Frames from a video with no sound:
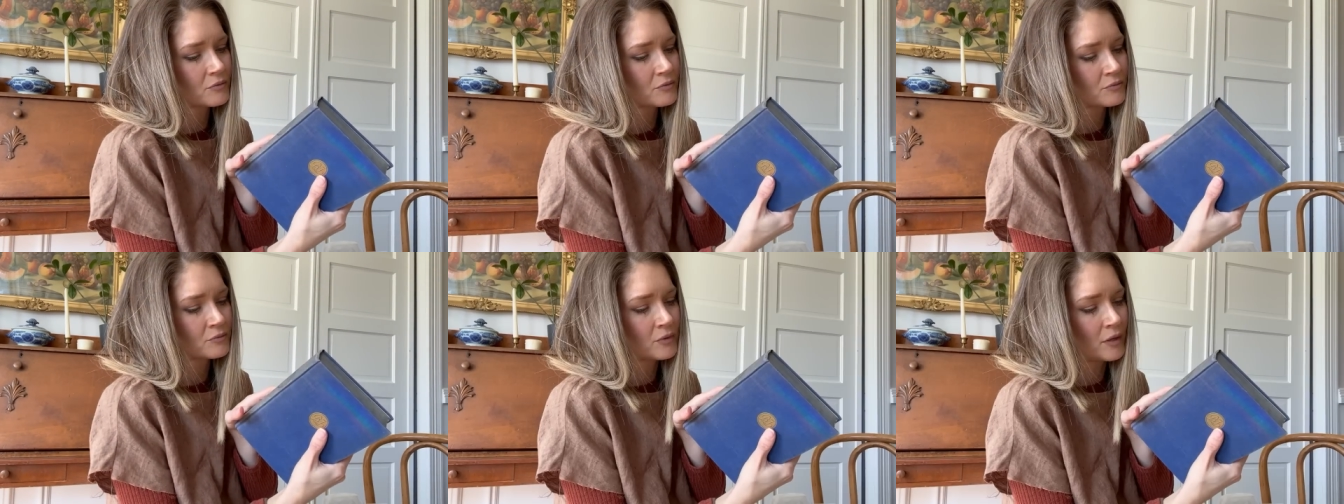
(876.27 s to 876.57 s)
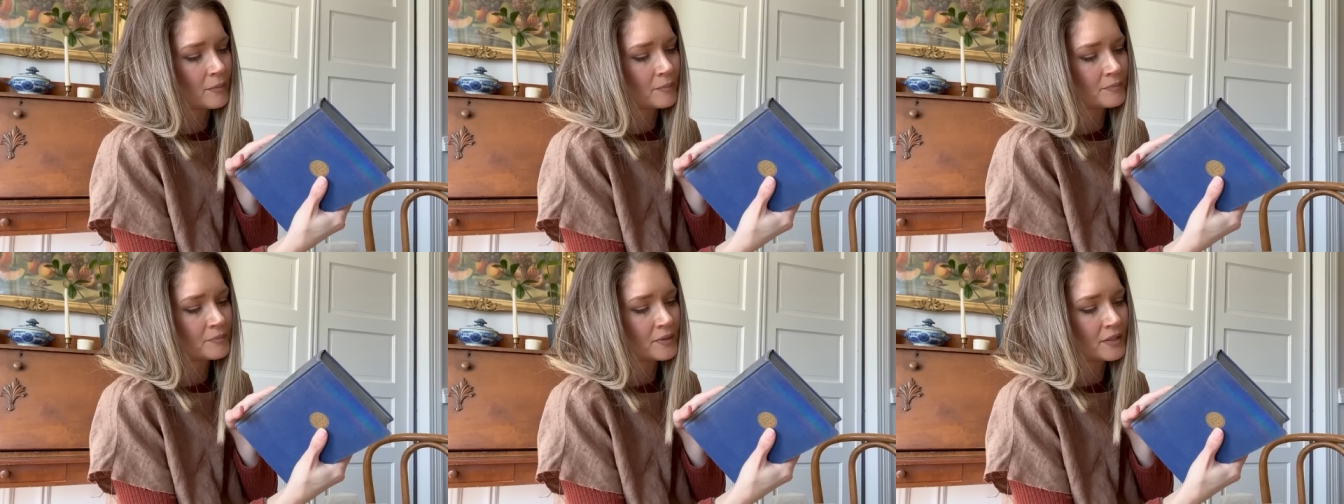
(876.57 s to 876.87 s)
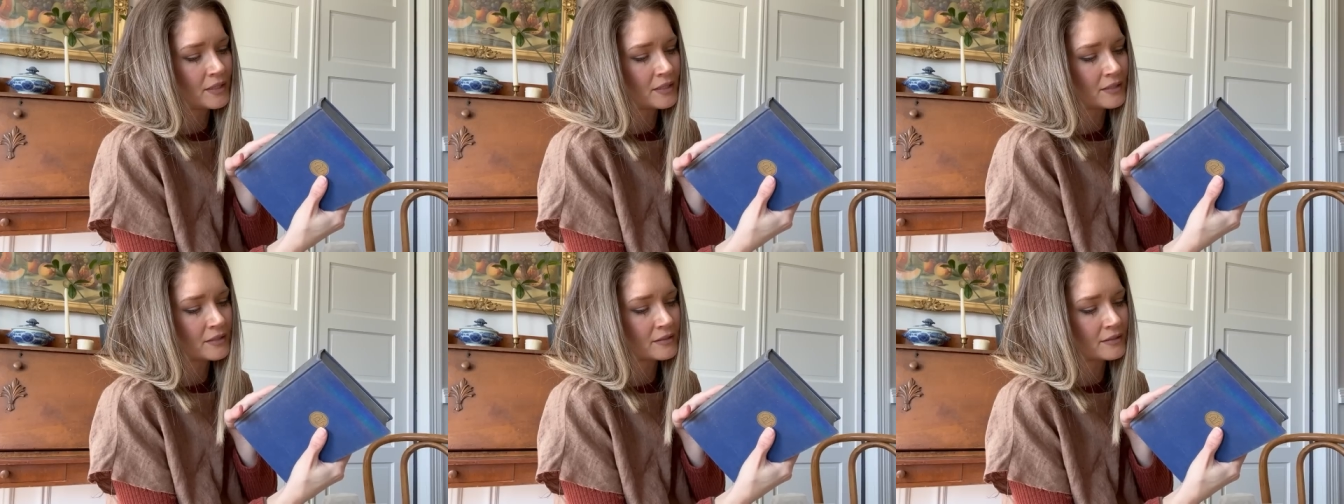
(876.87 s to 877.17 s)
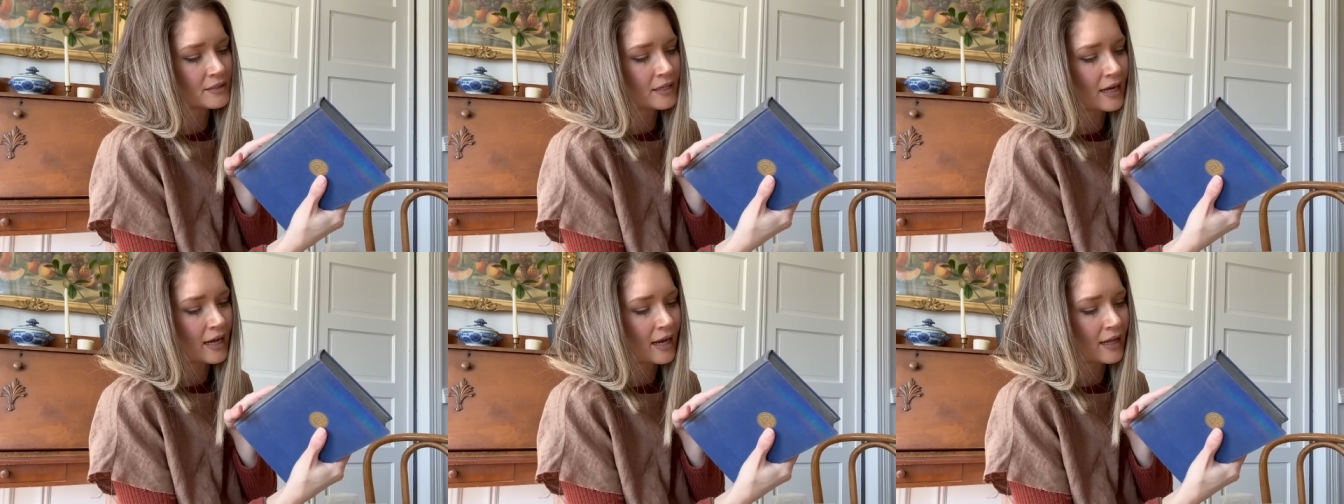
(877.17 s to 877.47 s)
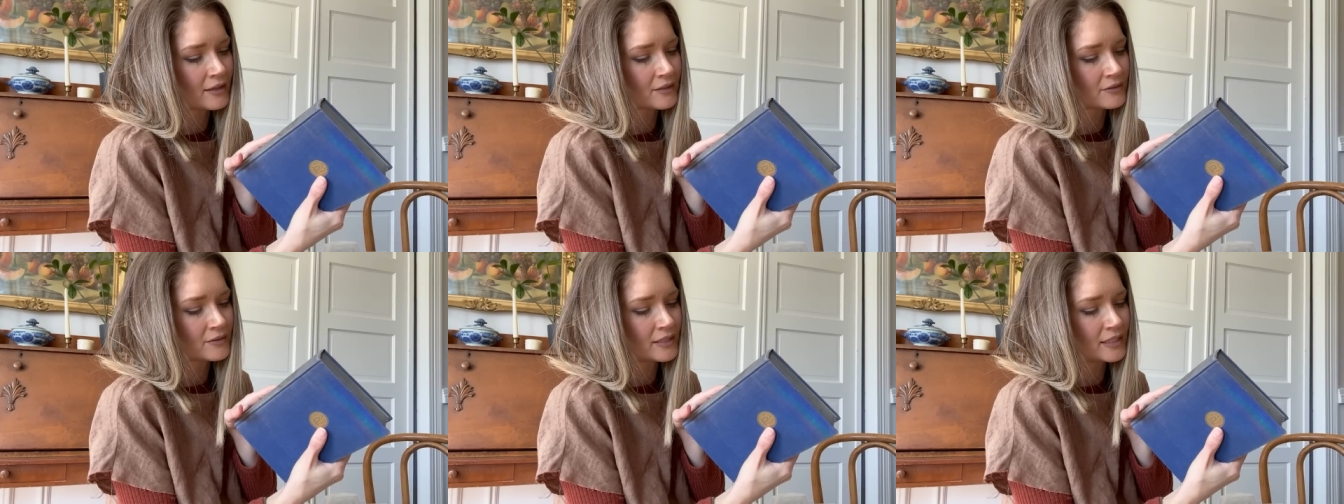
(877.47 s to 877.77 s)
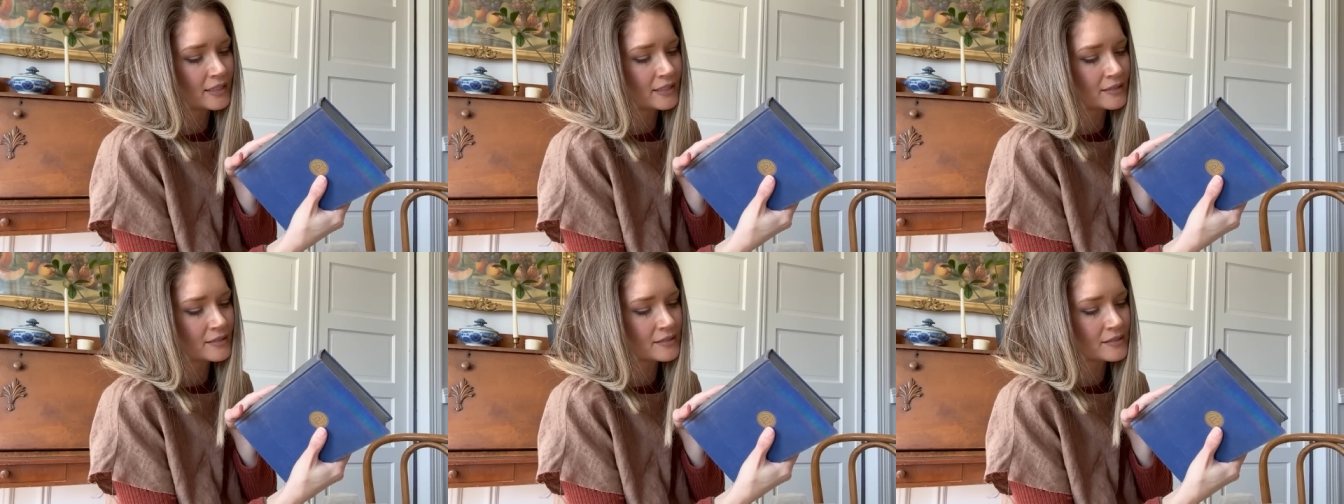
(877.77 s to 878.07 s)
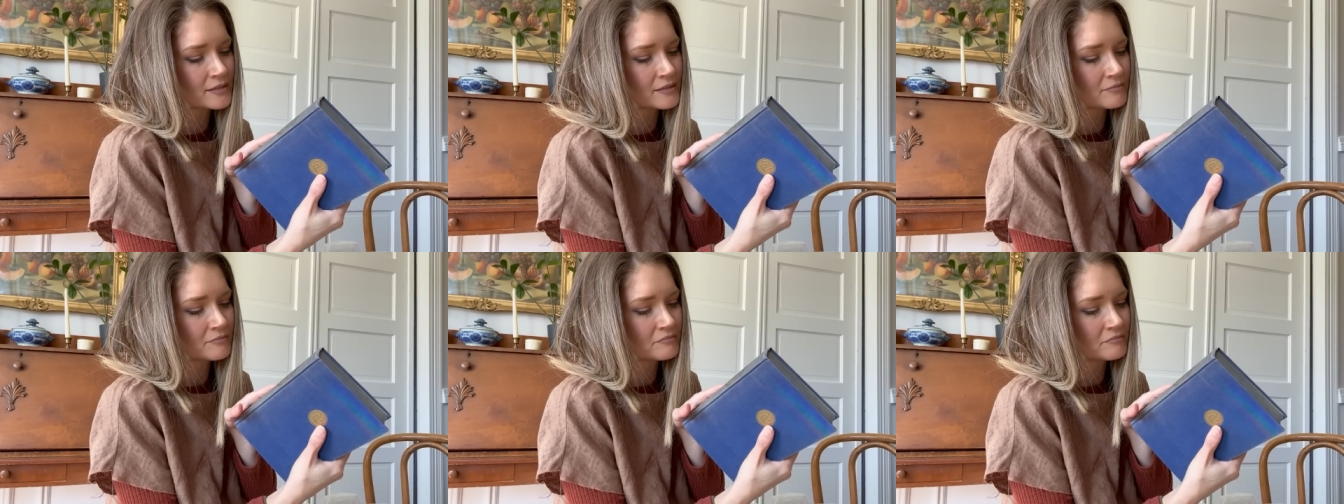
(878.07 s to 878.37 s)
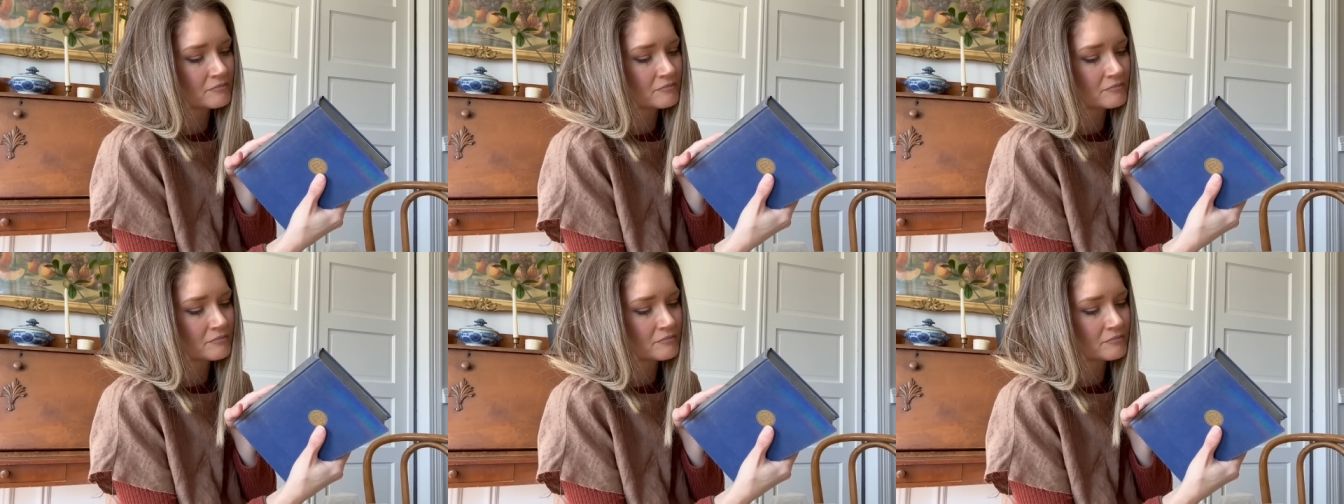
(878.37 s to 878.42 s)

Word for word: Rumbin Galleries